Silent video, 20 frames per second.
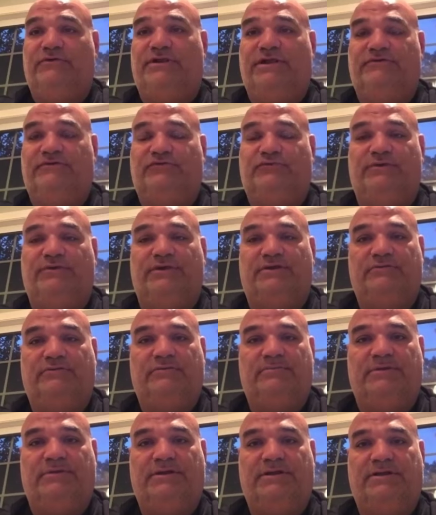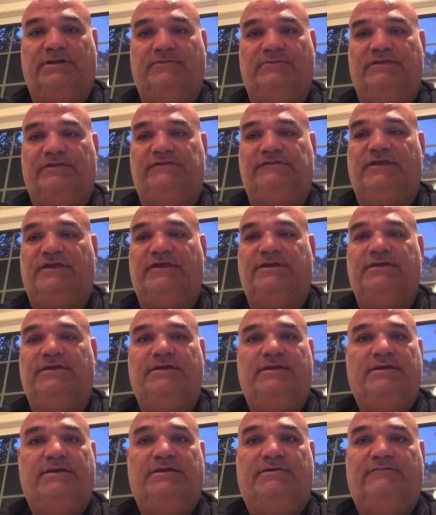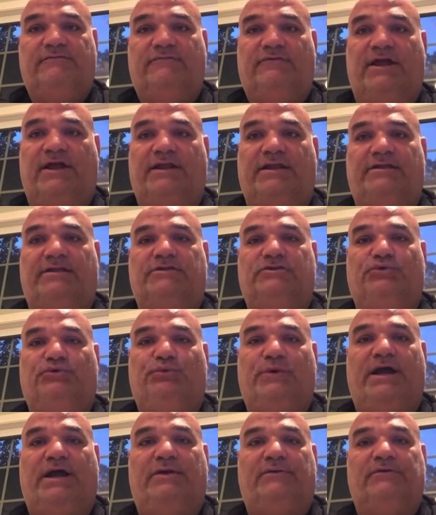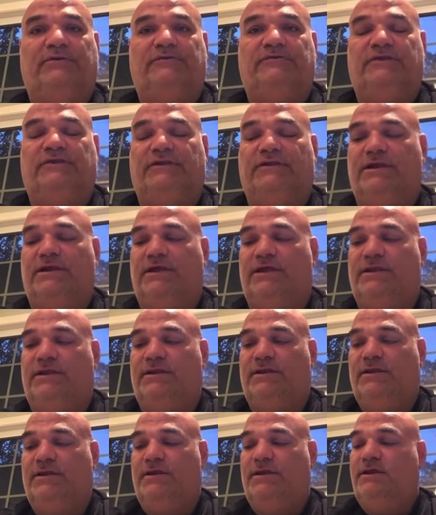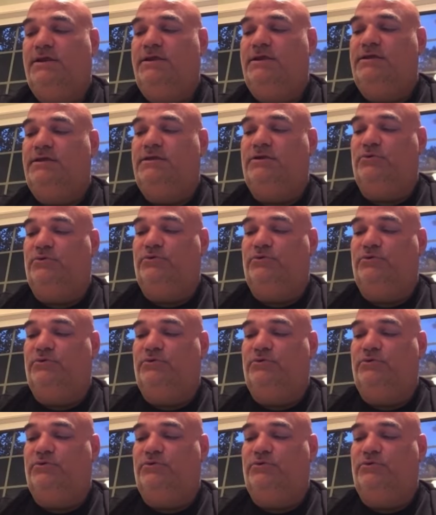days a week. We're Monday, Wednesday, Friday, two hours, and and you know mm.